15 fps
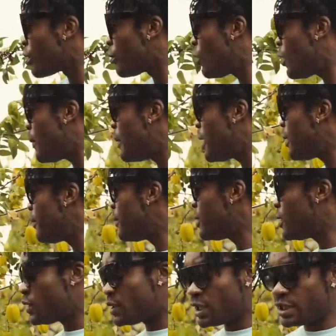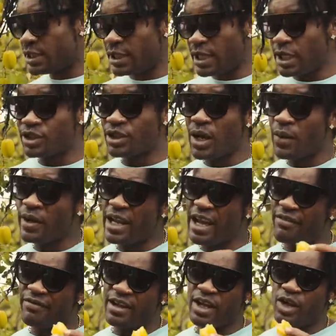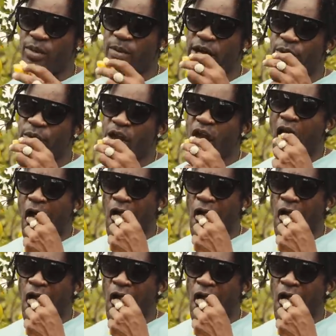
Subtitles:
Well, man, I just say, so when you fly out, by the way?